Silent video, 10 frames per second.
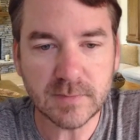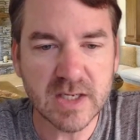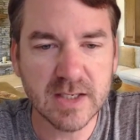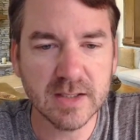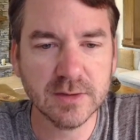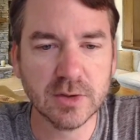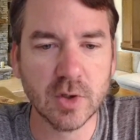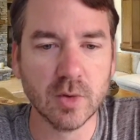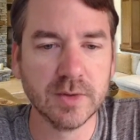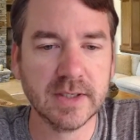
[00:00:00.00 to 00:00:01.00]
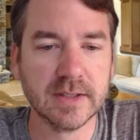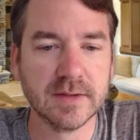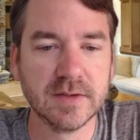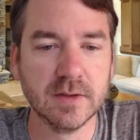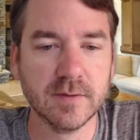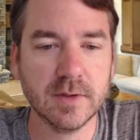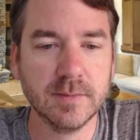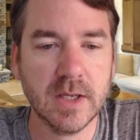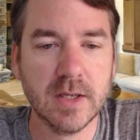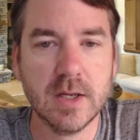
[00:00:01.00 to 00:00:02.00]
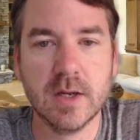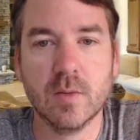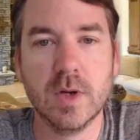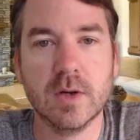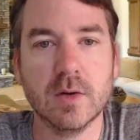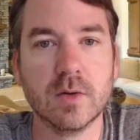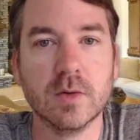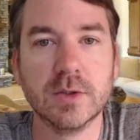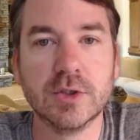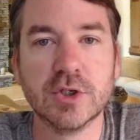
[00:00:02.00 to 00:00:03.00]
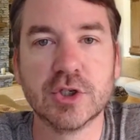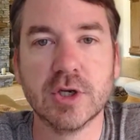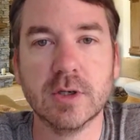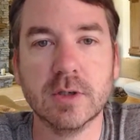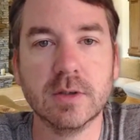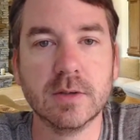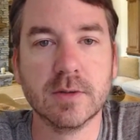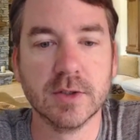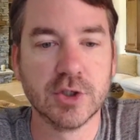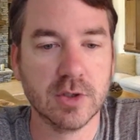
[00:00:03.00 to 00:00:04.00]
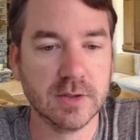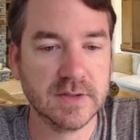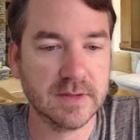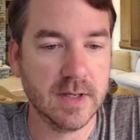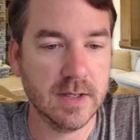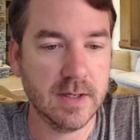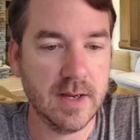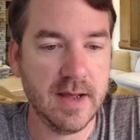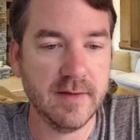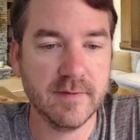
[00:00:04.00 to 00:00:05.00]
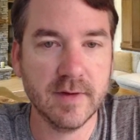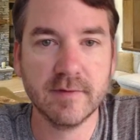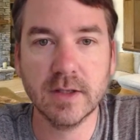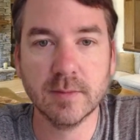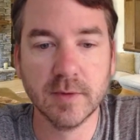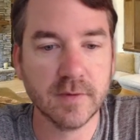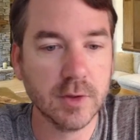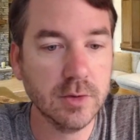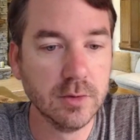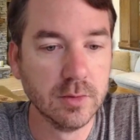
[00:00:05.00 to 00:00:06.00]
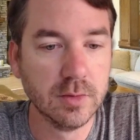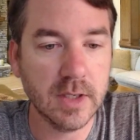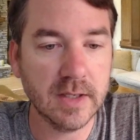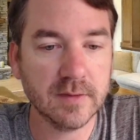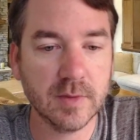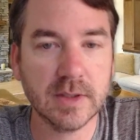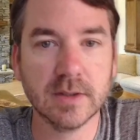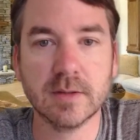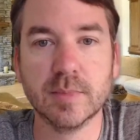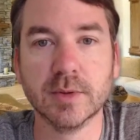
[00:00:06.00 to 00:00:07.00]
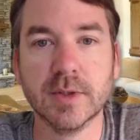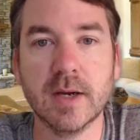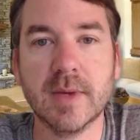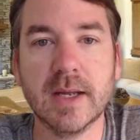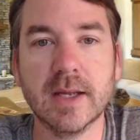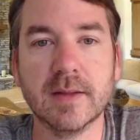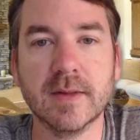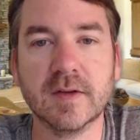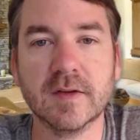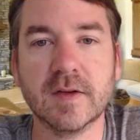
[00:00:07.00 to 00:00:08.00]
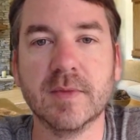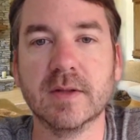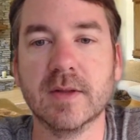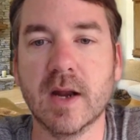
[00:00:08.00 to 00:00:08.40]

In gold and silver, we are going to share the charts that I have available for you as we get them pulled up. And this is something that I